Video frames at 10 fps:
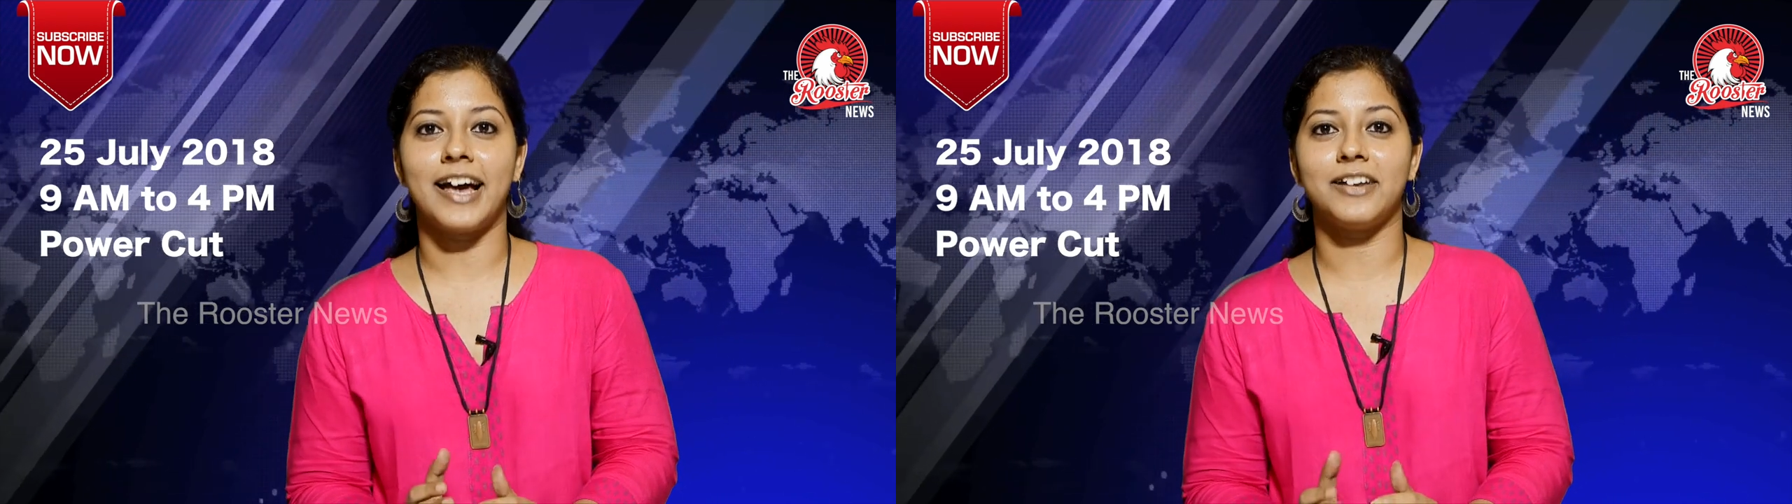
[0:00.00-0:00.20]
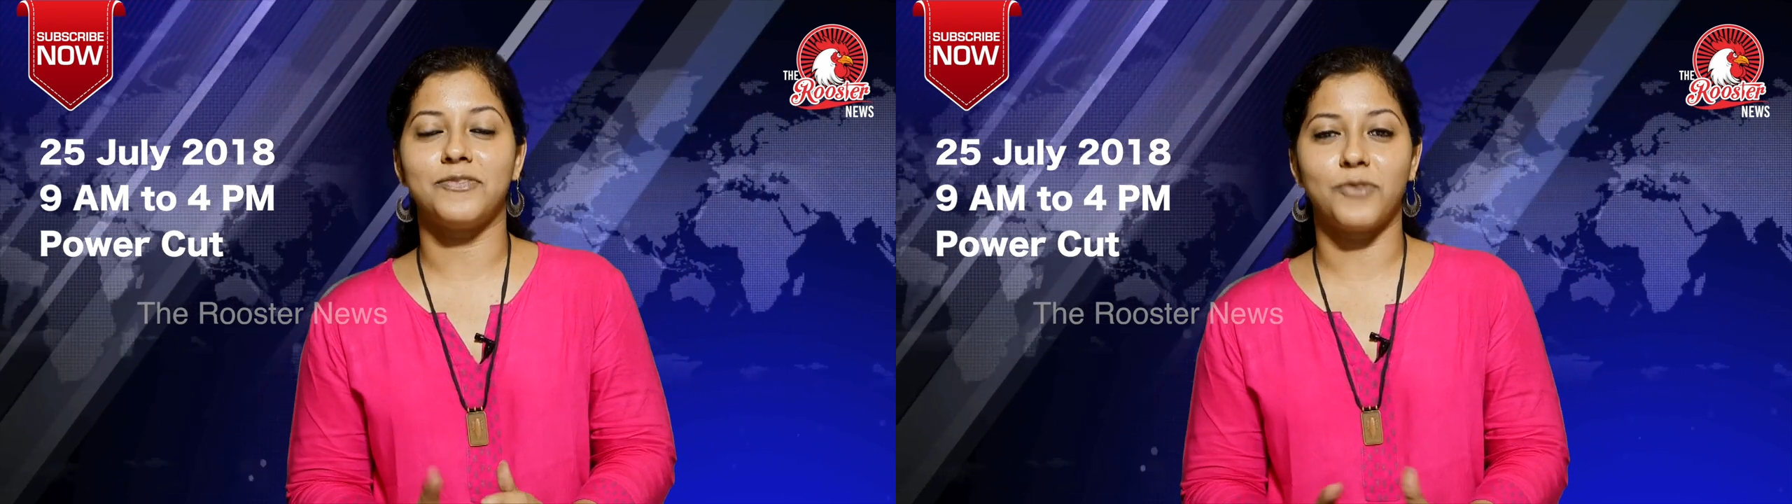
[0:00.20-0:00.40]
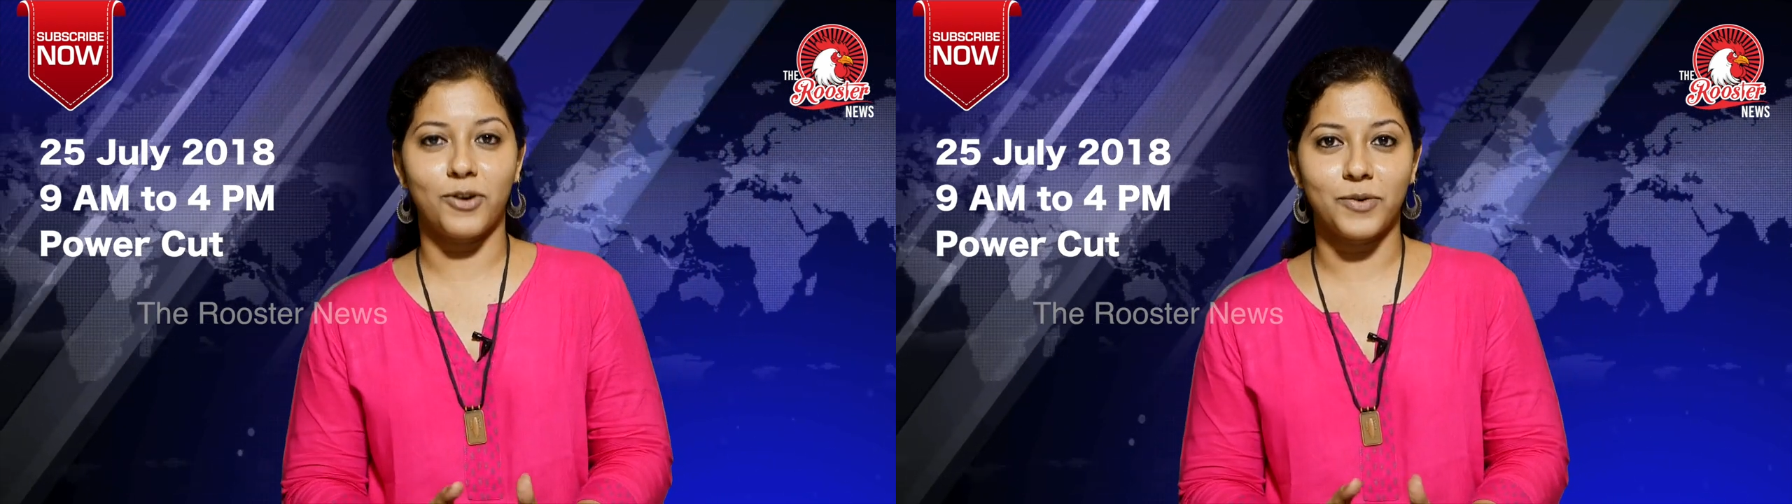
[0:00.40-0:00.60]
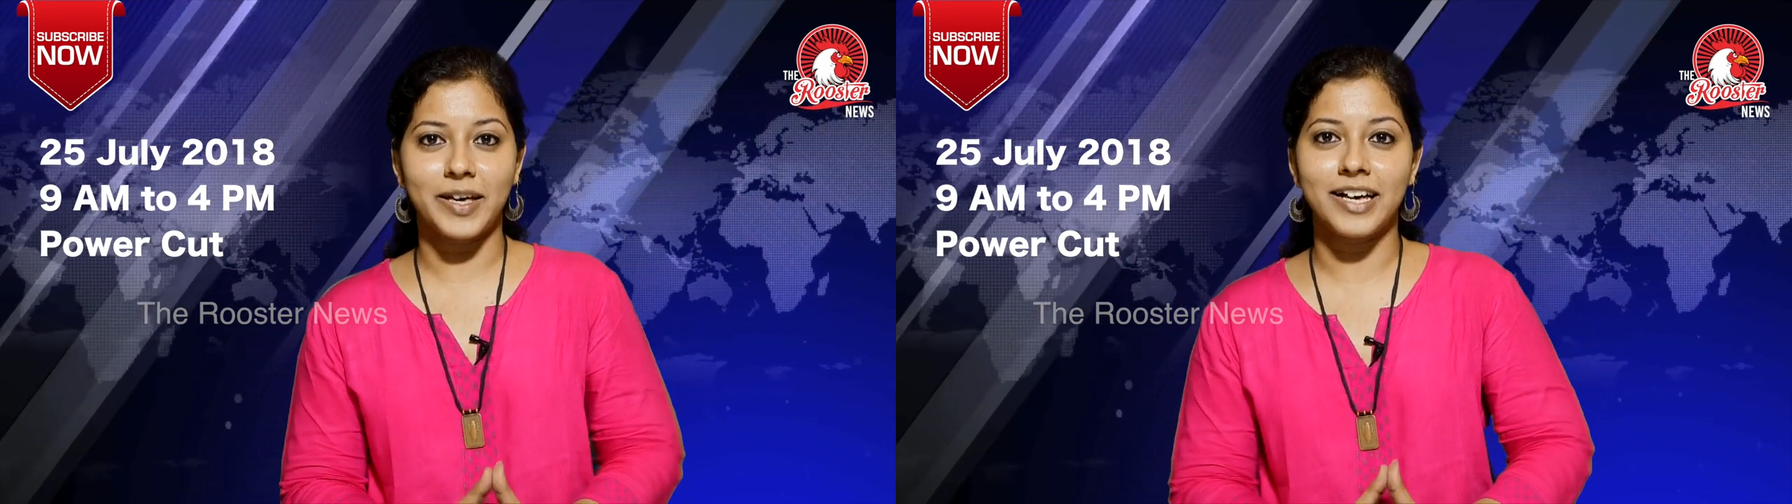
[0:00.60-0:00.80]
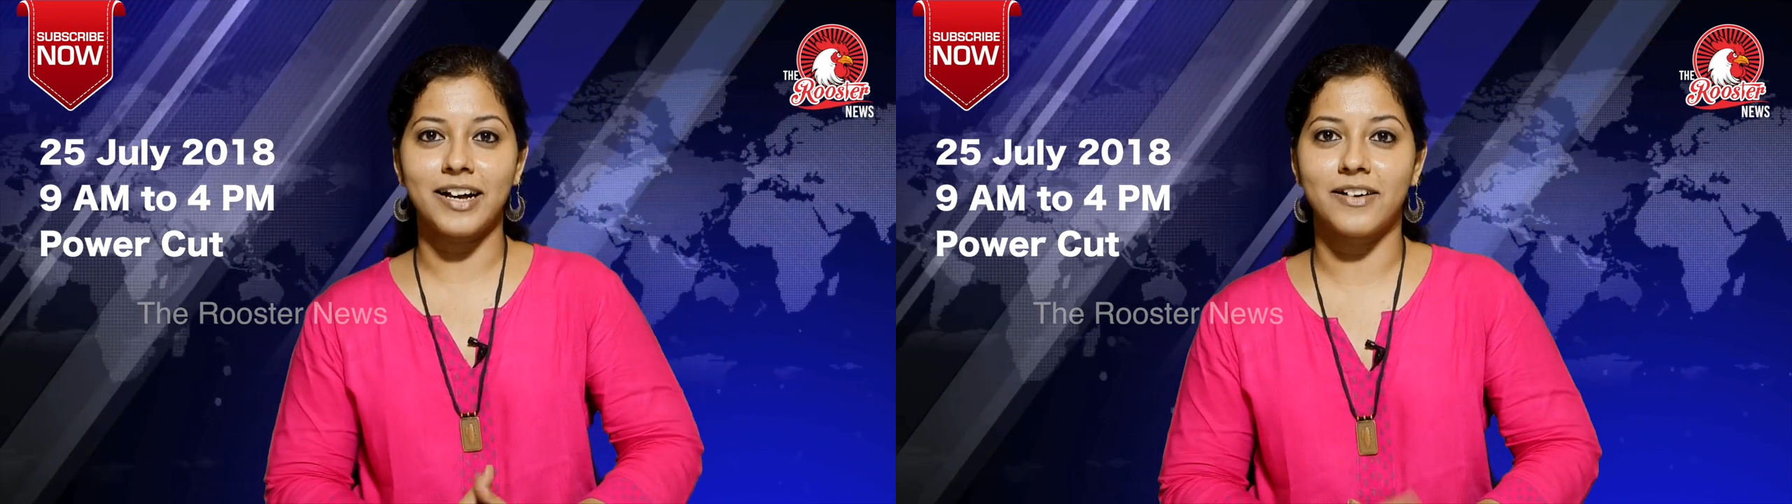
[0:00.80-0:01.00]
And
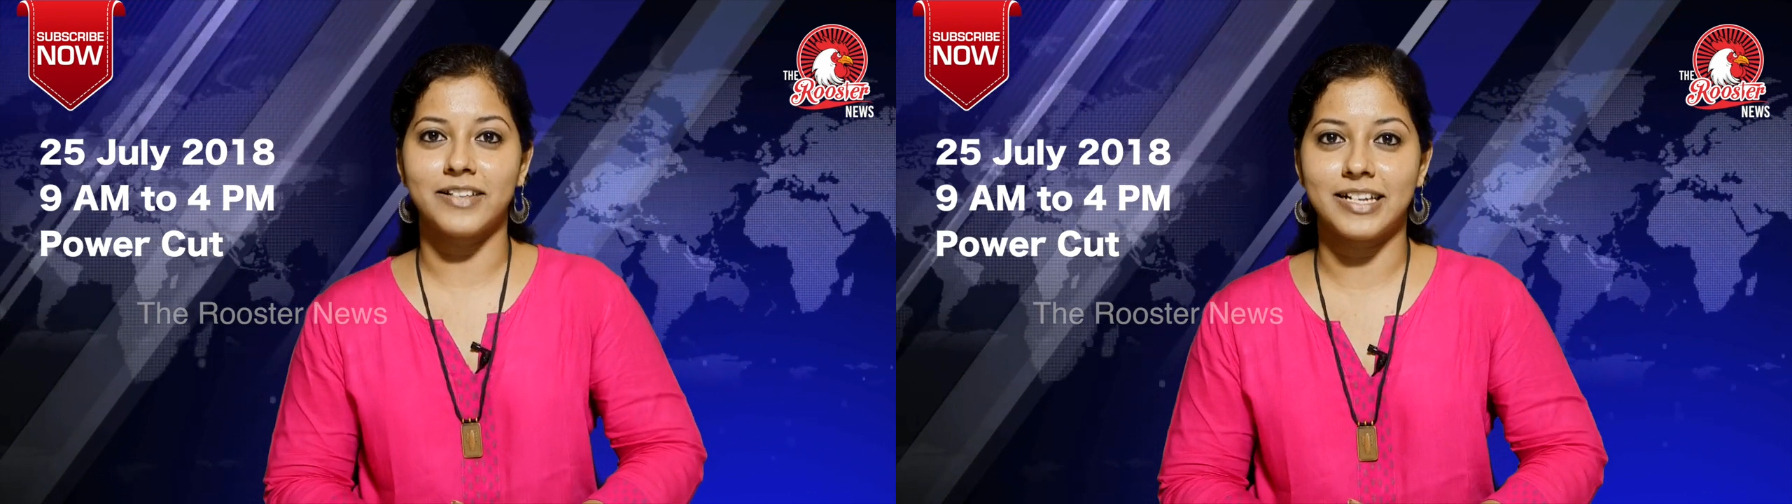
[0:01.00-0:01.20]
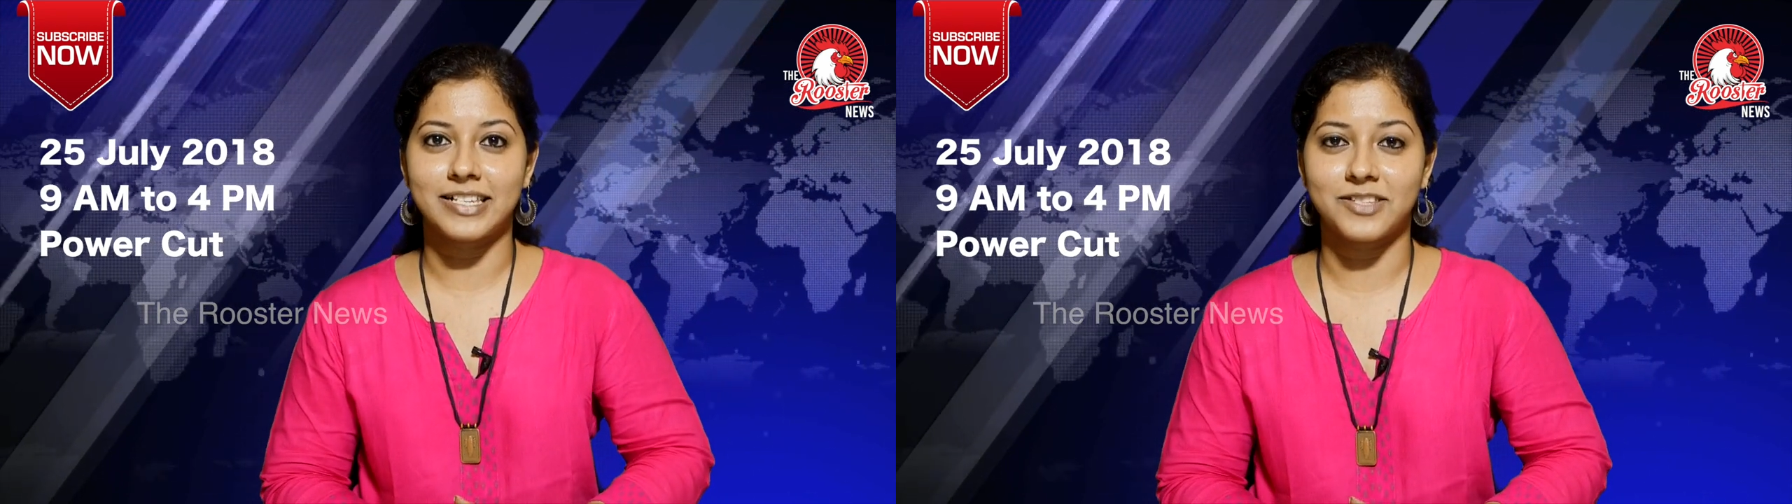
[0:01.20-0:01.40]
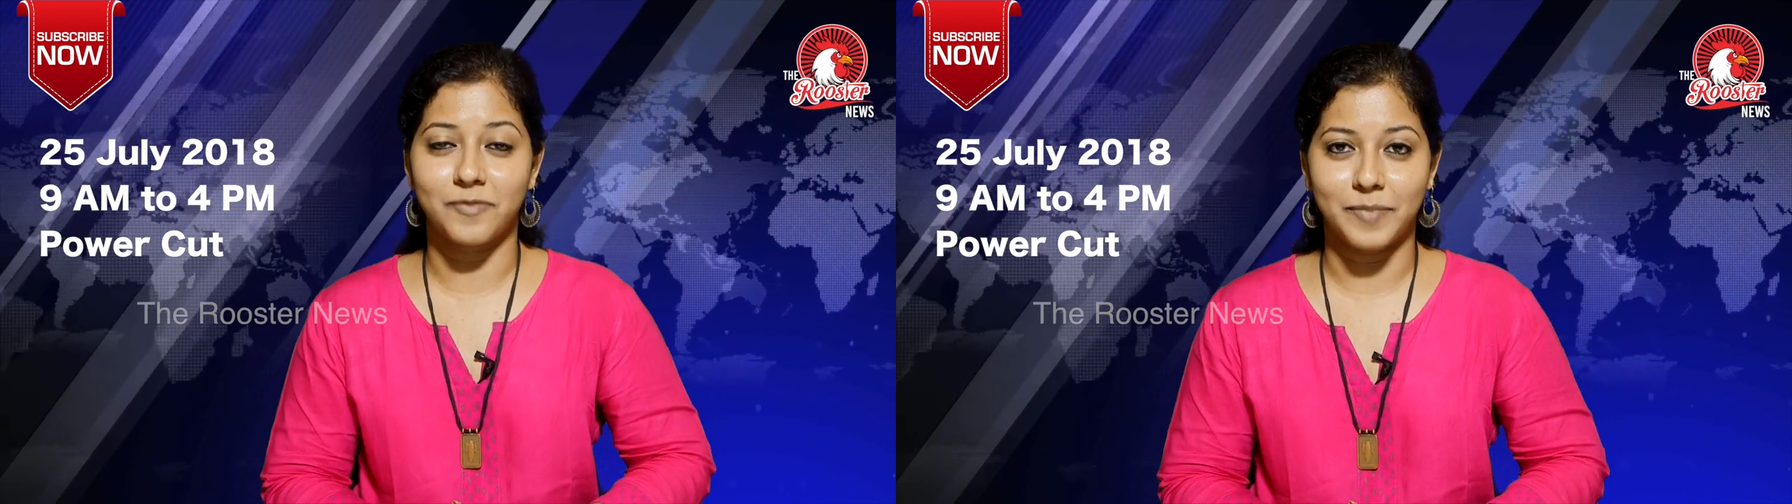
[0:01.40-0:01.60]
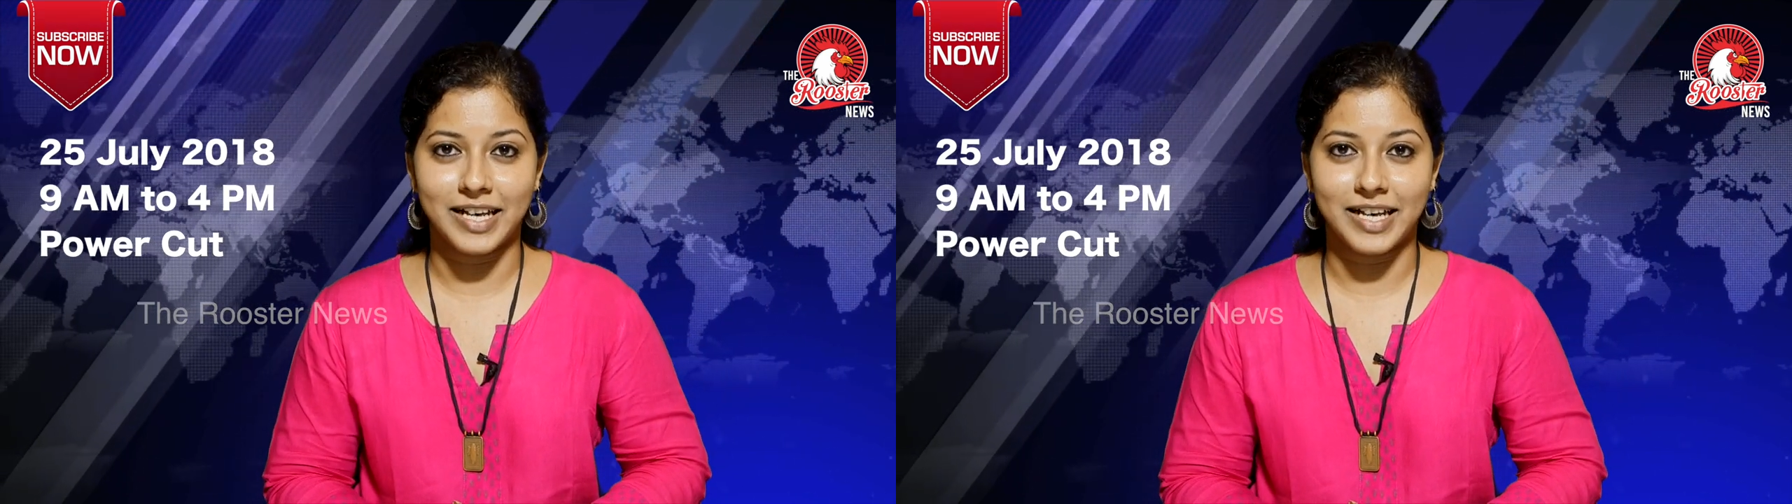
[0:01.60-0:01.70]
following are the list of